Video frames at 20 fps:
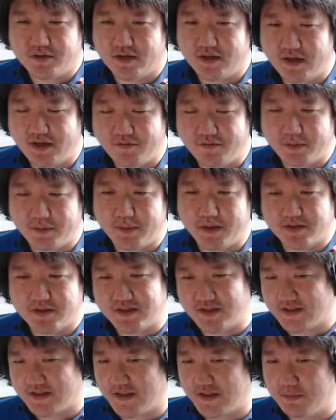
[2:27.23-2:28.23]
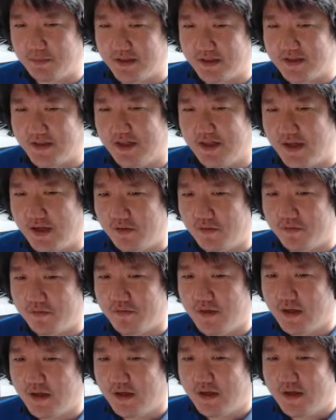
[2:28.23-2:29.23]
have about 60% health.
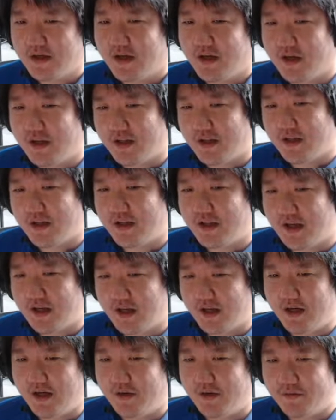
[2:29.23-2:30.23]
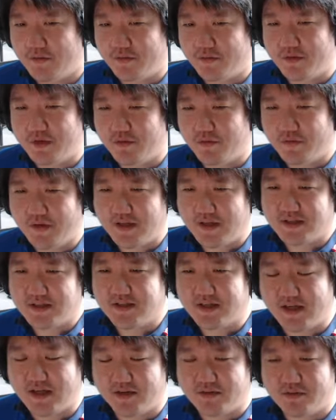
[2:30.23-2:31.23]
And then I have defense
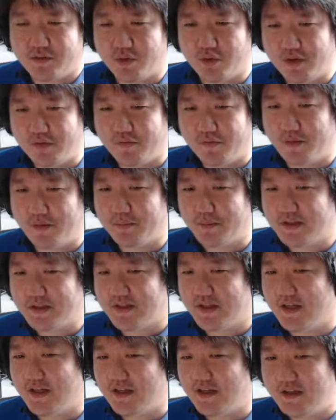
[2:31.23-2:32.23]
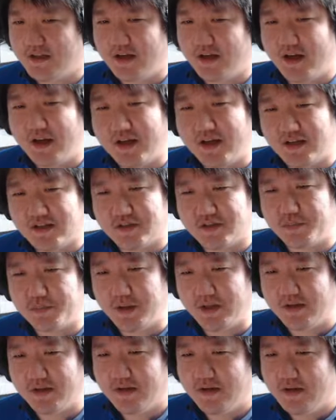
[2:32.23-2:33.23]
at 24% and
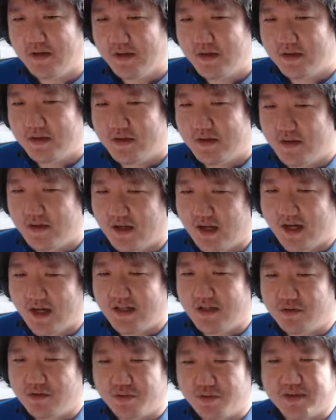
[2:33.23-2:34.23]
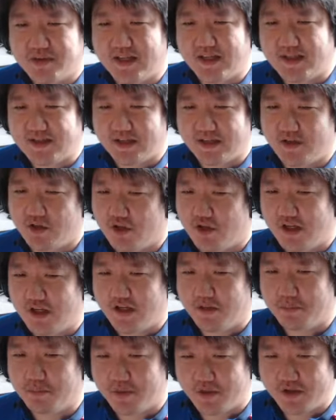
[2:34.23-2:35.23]
speed. The other two stats are not that
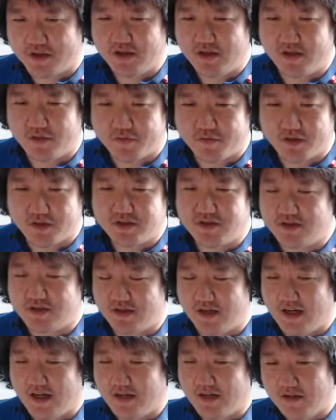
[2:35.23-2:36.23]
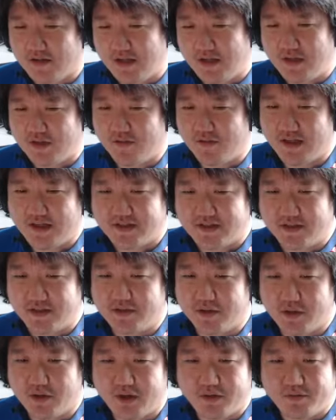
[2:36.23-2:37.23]
important. Of course, ideally, if let's say
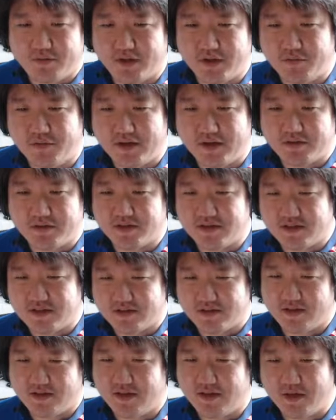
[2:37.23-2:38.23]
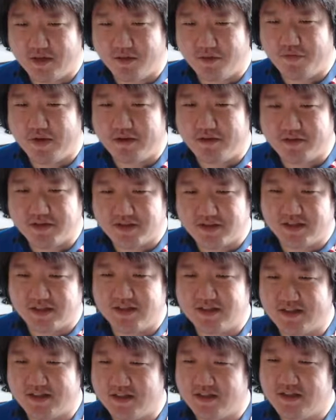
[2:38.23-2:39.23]
you have effect
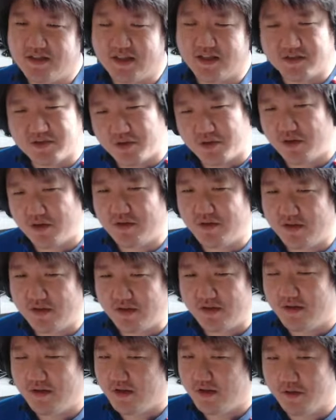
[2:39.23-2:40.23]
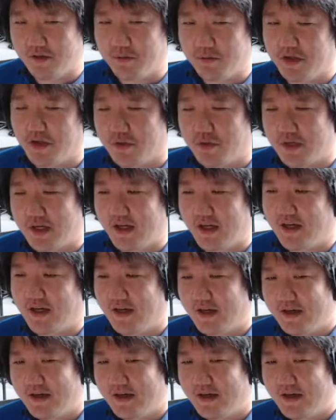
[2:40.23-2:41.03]
resistance and so on, it'll be okay.